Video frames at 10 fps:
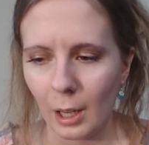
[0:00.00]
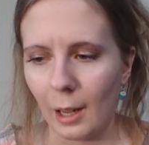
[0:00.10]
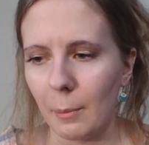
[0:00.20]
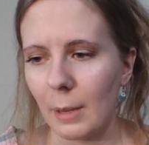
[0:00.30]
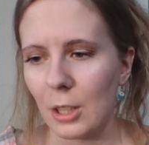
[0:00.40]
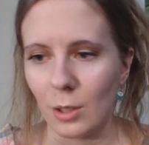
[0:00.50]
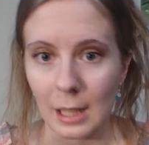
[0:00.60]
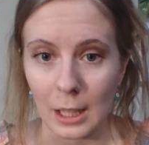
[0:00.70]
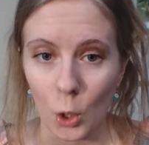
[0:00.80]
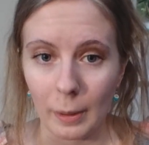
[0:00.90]
I shouldn't
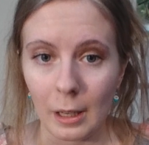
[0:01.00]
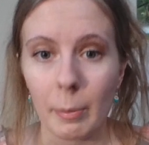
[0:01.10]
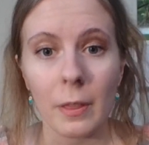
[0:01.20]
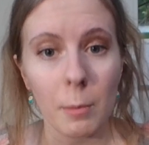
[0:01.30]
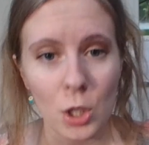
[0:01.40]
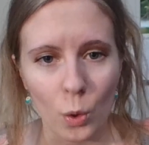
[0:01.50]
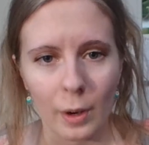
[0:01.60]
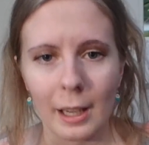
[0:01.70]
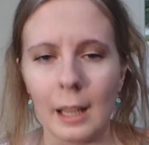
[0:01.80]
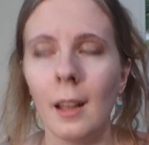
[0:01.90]
say nobody, but the
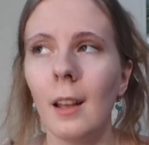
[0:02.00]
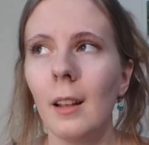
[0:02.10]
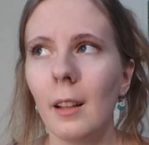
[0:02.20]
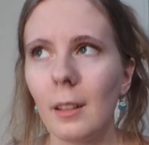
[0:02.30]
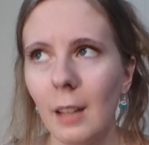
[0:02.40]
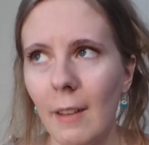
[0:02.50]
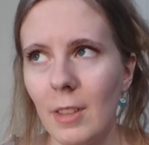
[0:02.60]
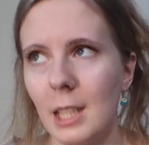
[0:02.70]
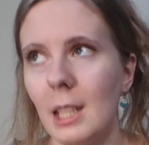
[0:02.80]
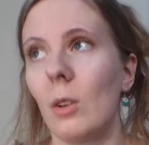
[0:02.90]
majority love
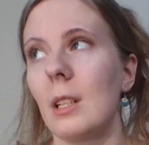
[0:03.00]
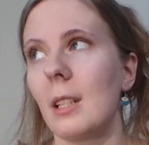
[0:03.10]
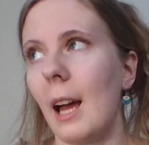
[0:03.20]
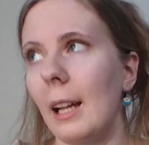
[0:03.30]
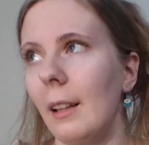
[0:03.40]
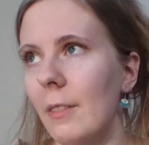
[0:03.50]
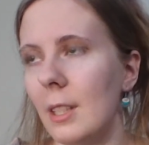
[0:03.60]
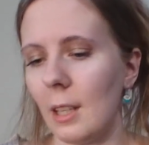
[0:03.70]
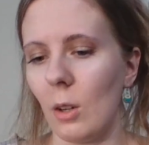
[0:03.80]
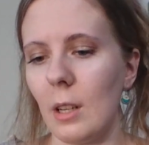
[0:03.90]
the series. I love the
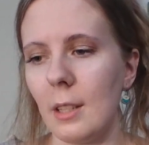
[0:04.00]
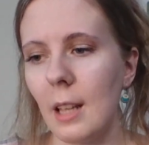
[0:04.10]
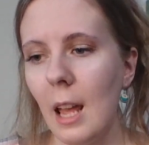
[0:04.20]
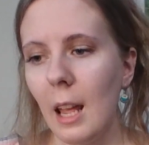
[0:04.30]
series.